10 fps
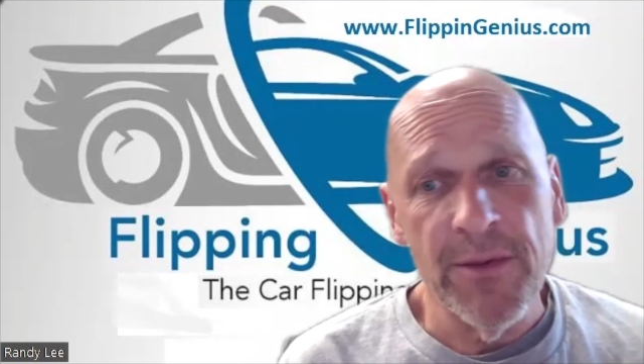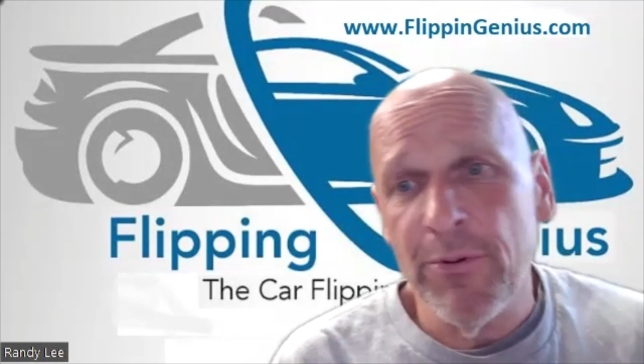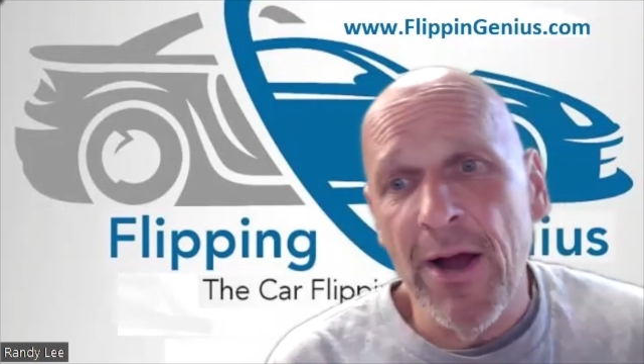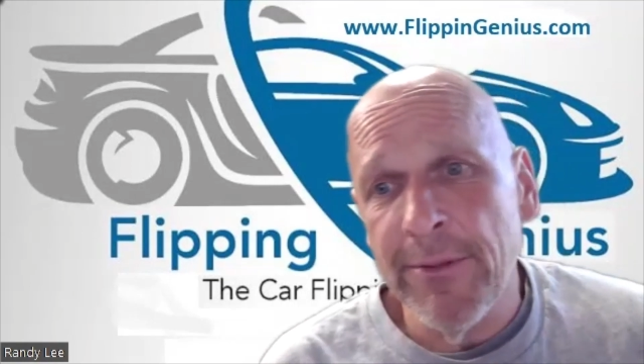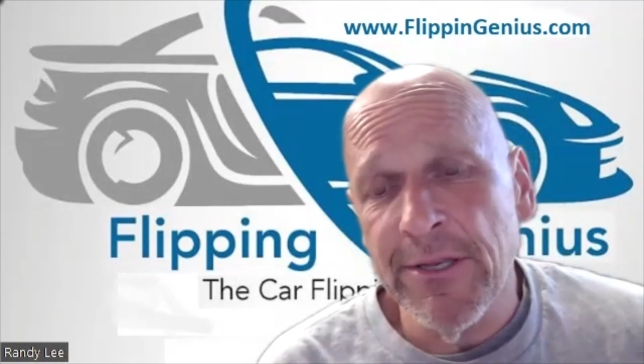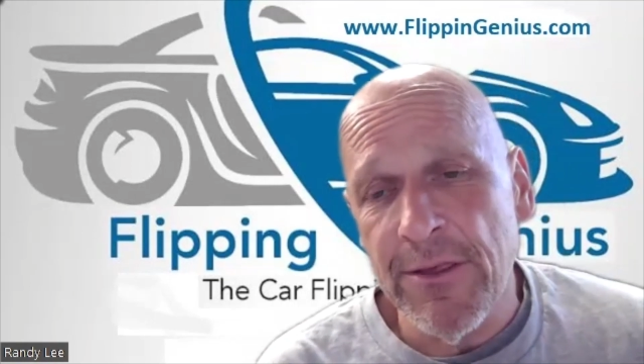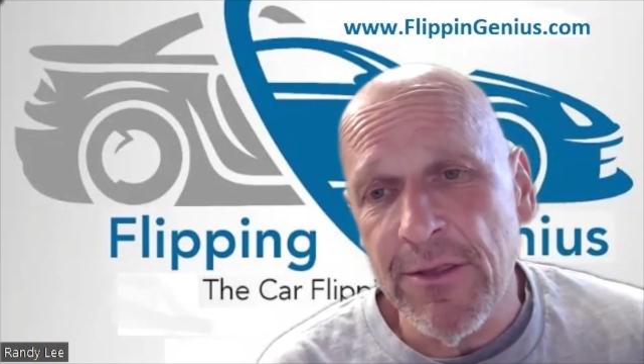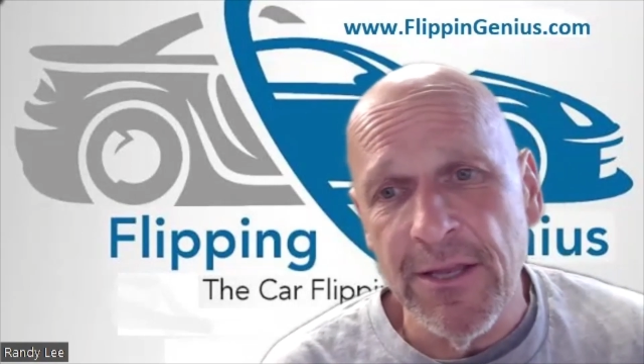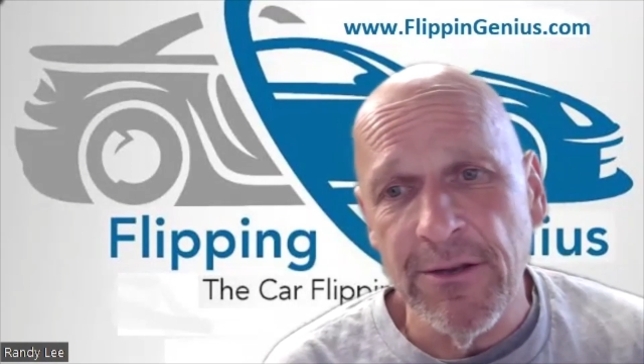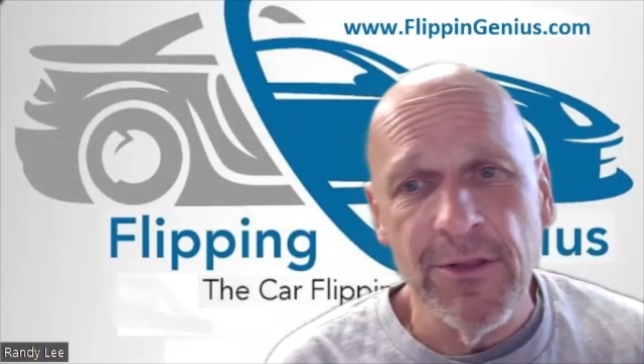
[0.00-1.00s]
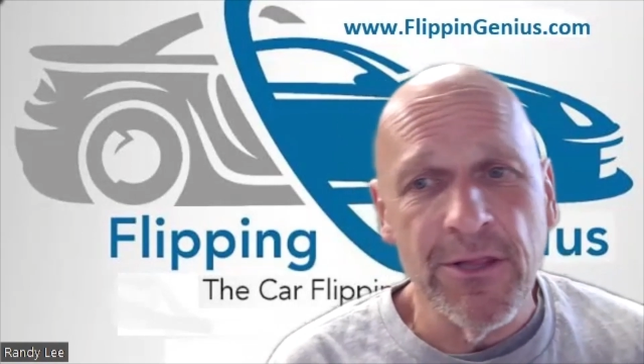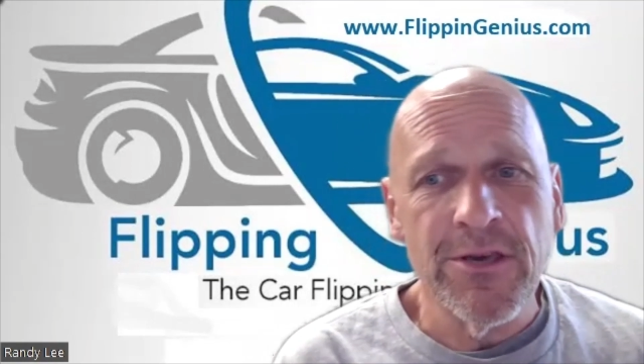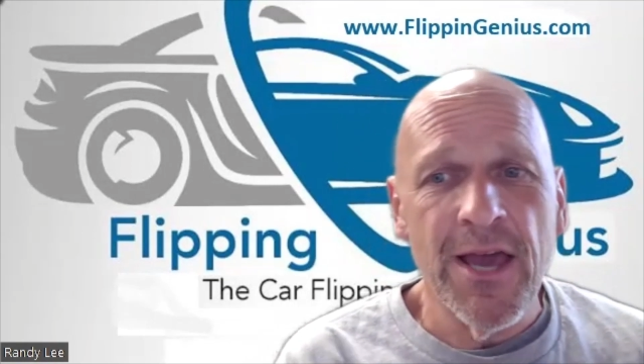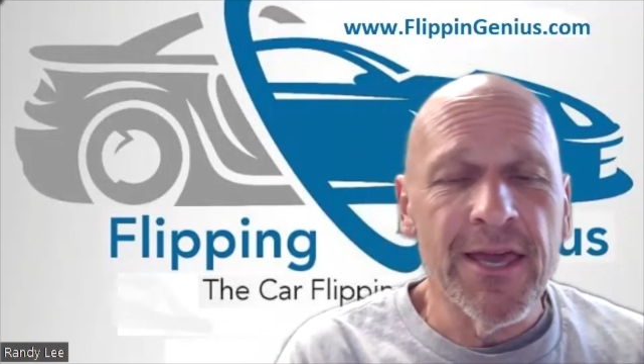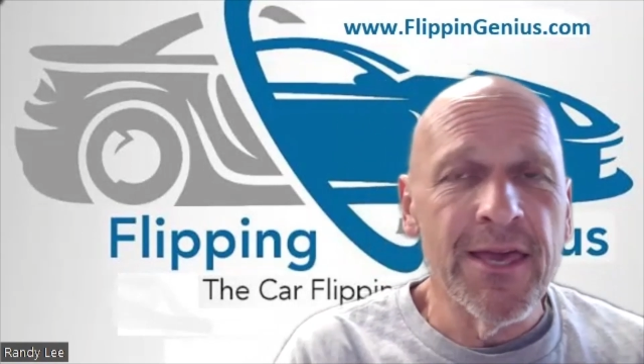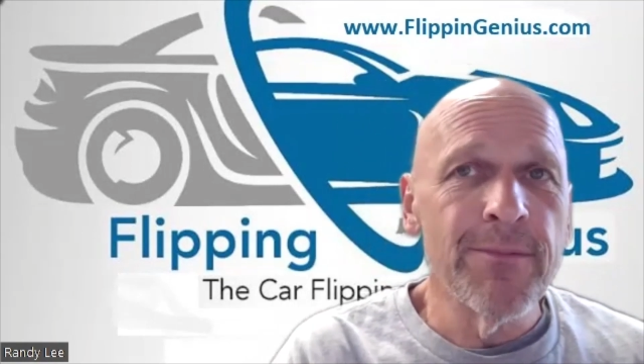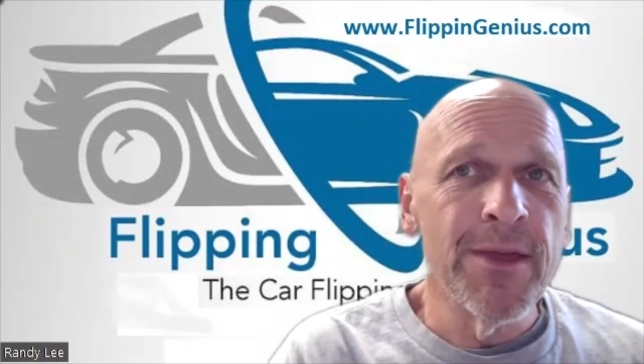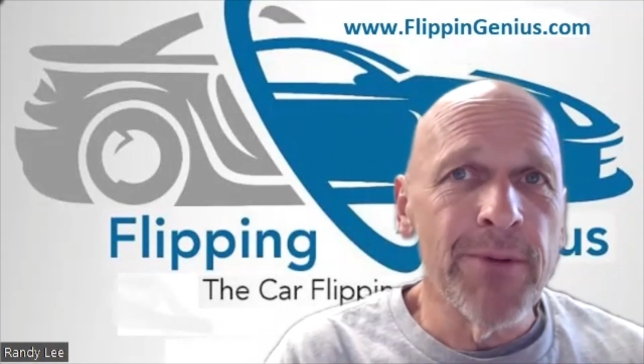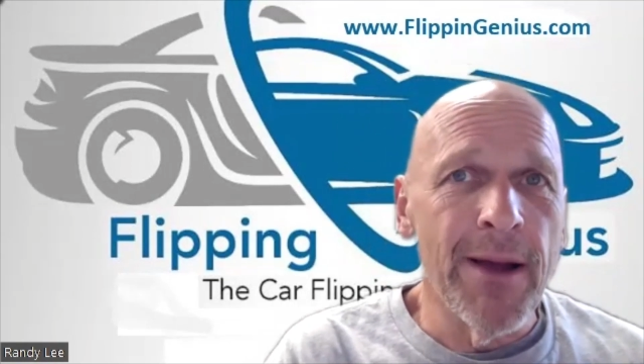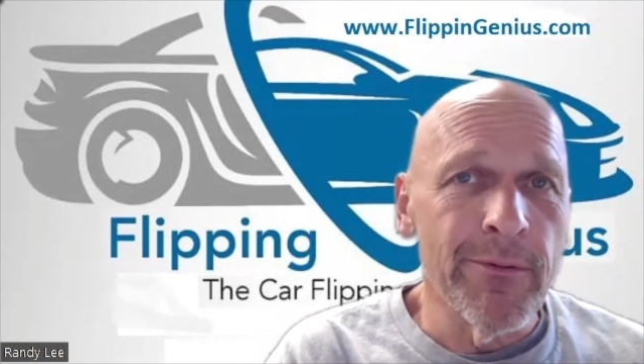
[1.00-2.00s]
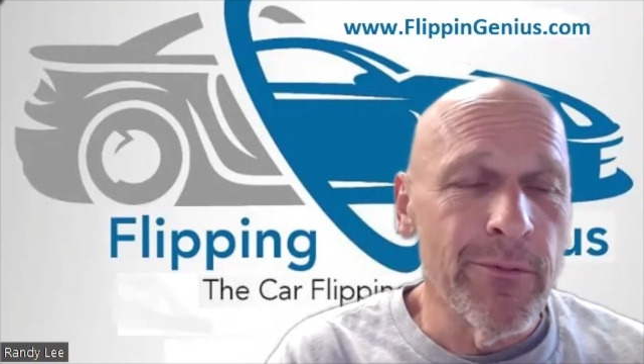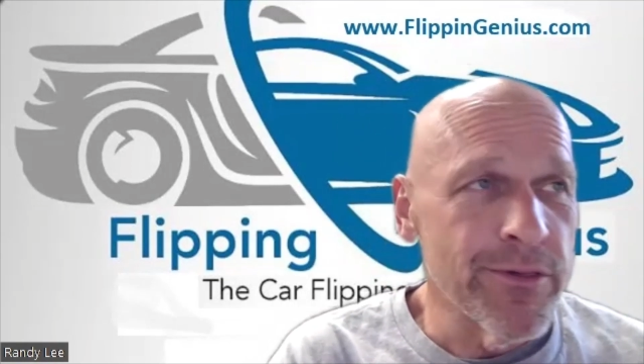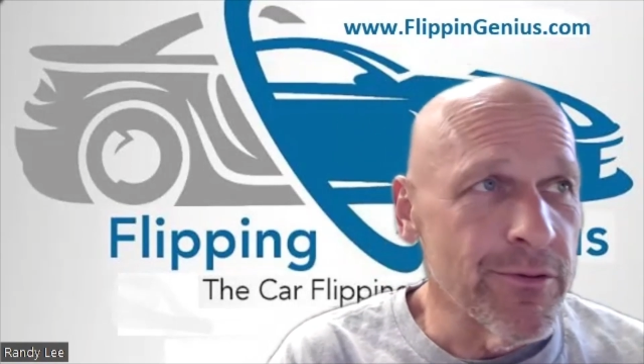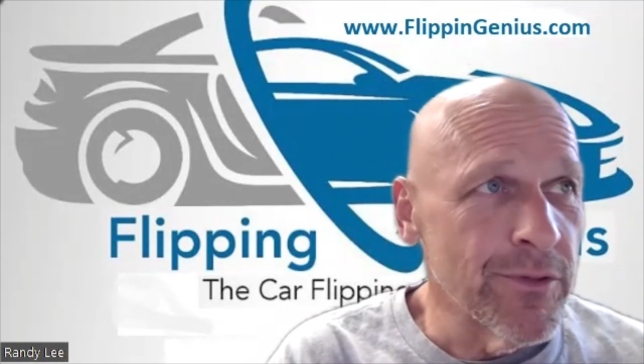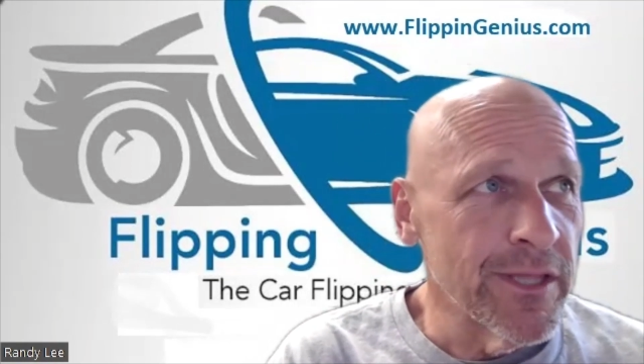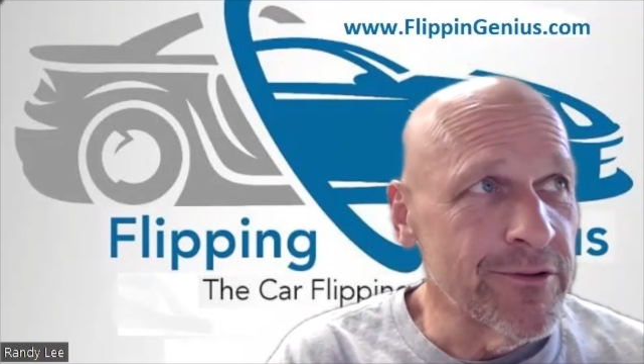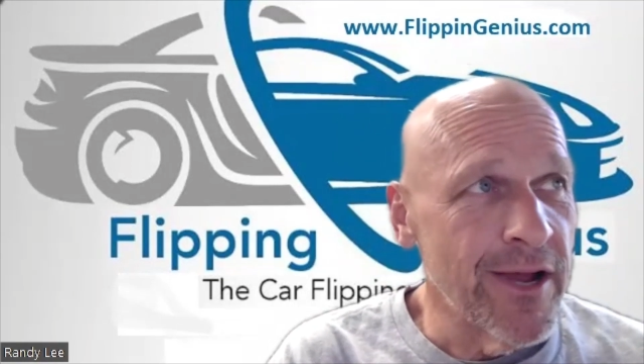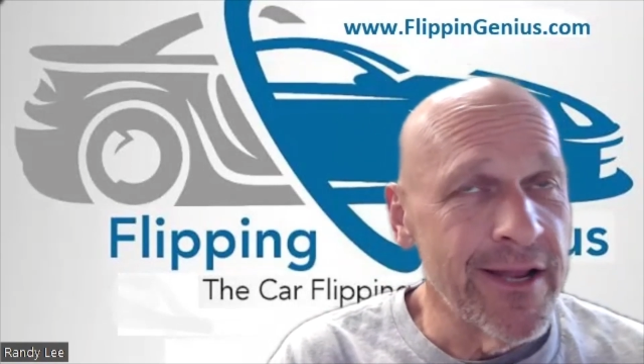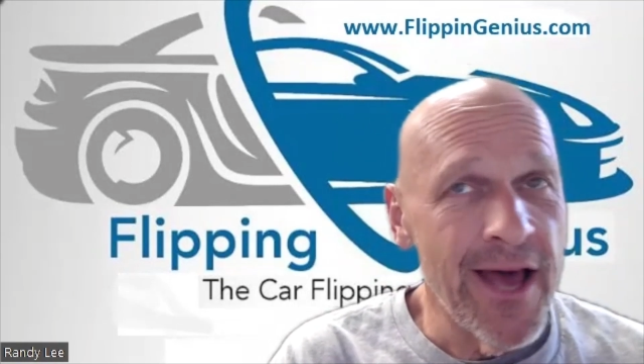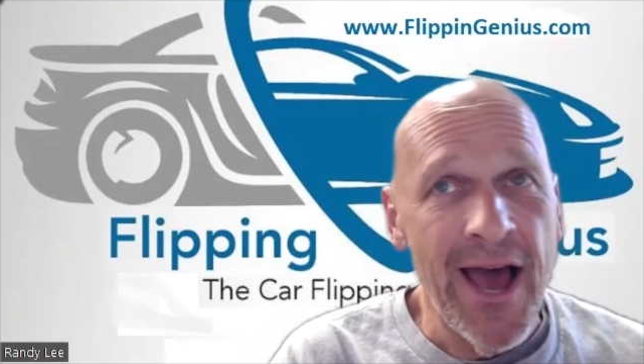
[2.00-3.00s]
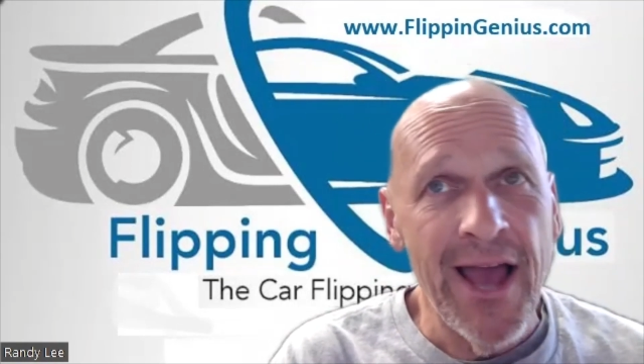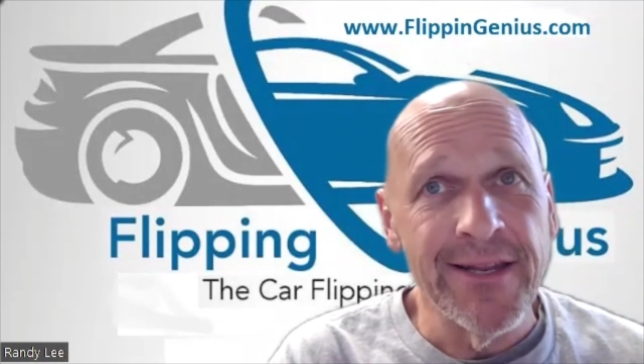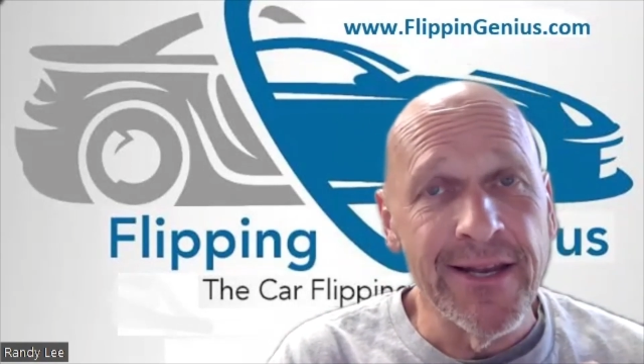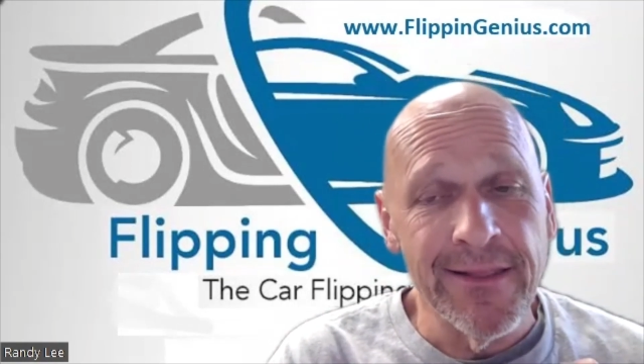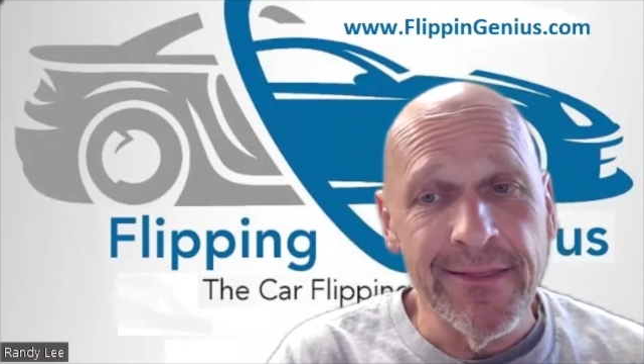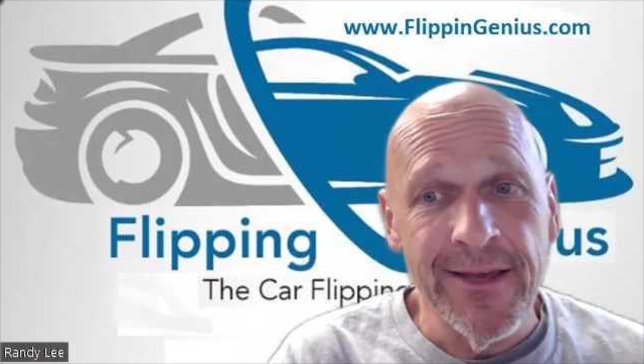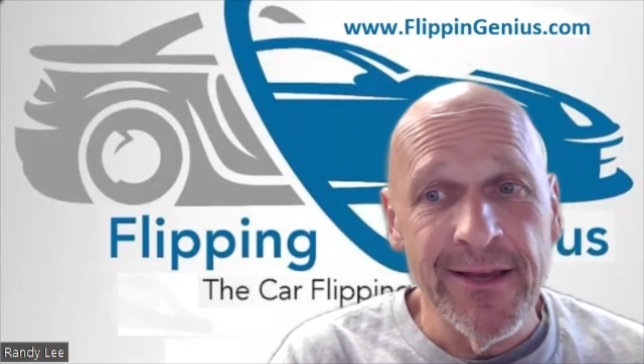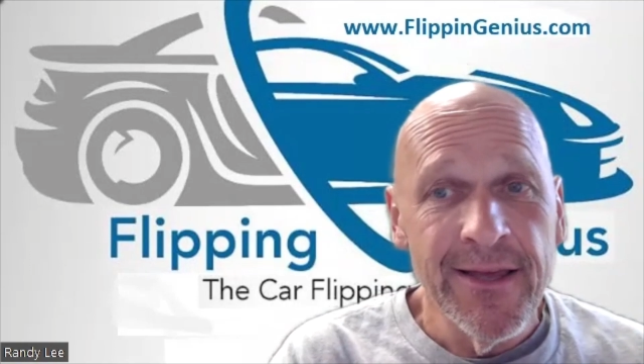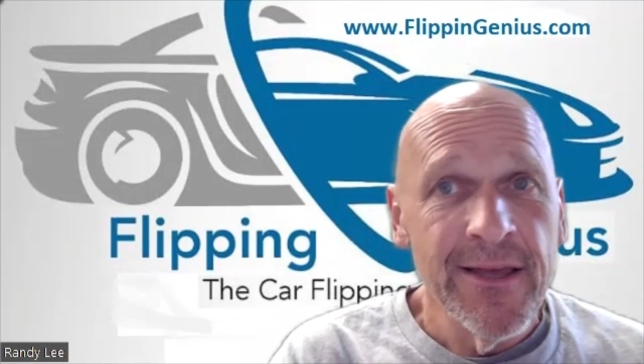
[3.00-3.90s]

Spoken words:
He probably just didn't do the check. He probably wasn't really trying to hide anything,